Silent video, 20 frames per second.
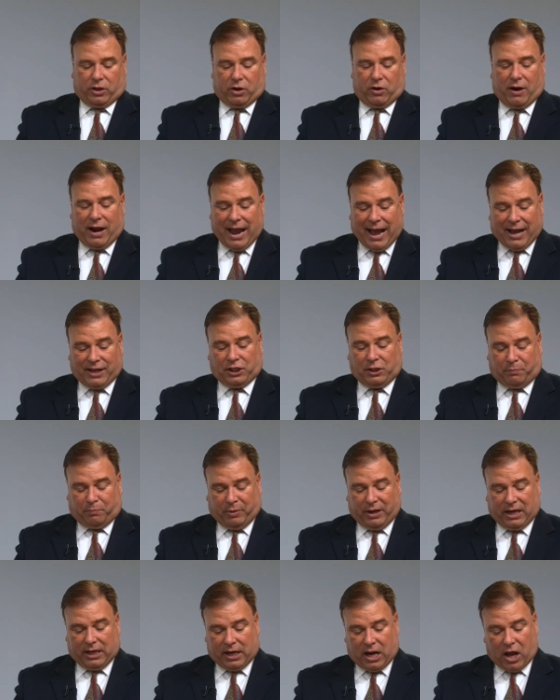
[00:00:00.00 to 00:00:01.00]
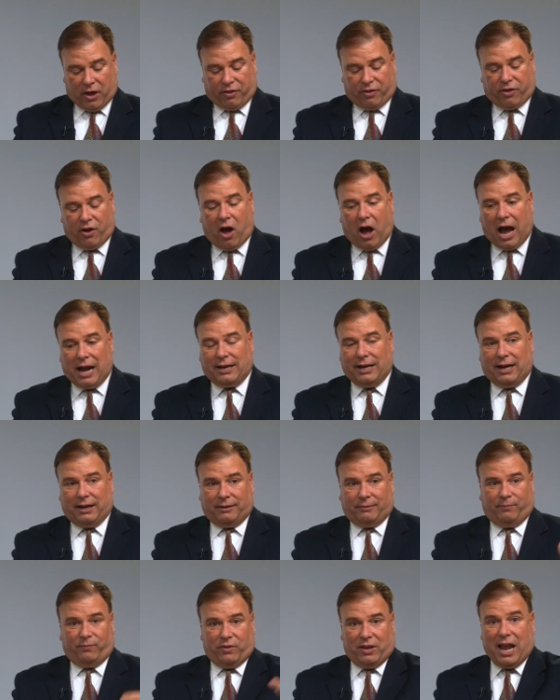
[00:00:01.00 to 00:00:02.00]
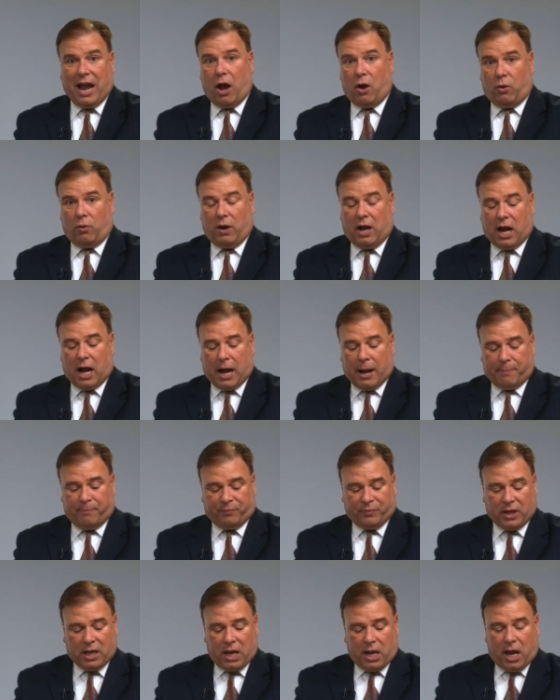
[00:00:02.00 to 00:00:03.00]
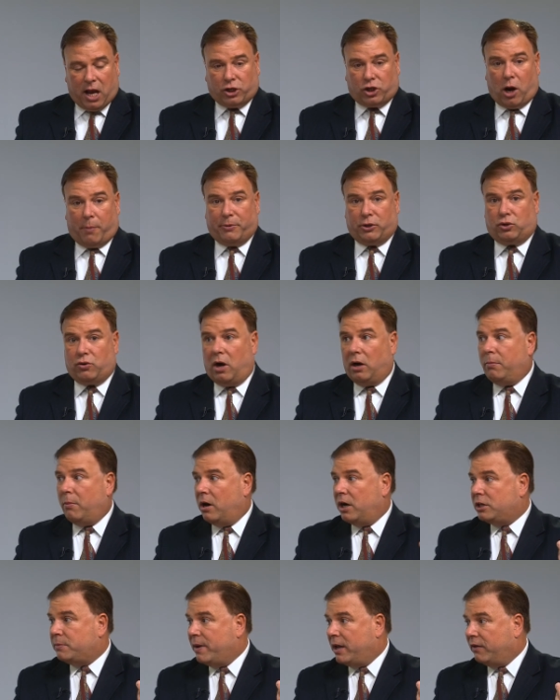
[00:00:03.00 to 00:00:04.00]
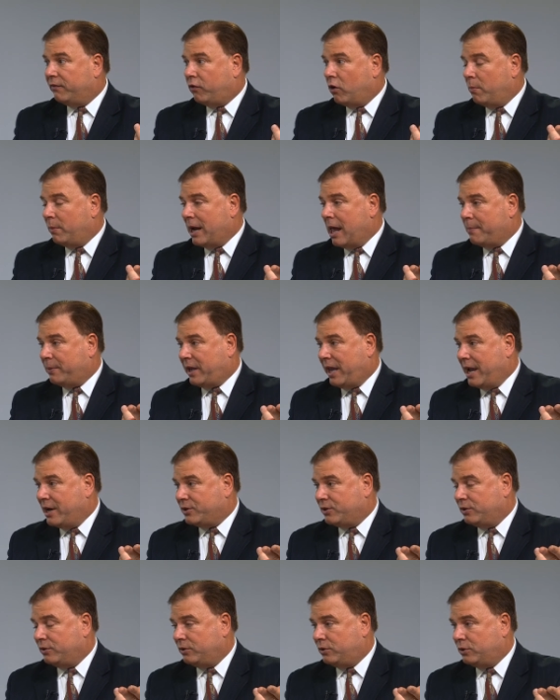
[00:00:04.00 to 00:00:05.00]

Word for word: there has been a thought, and now um, a Shoppers Drug Mart has made a formal application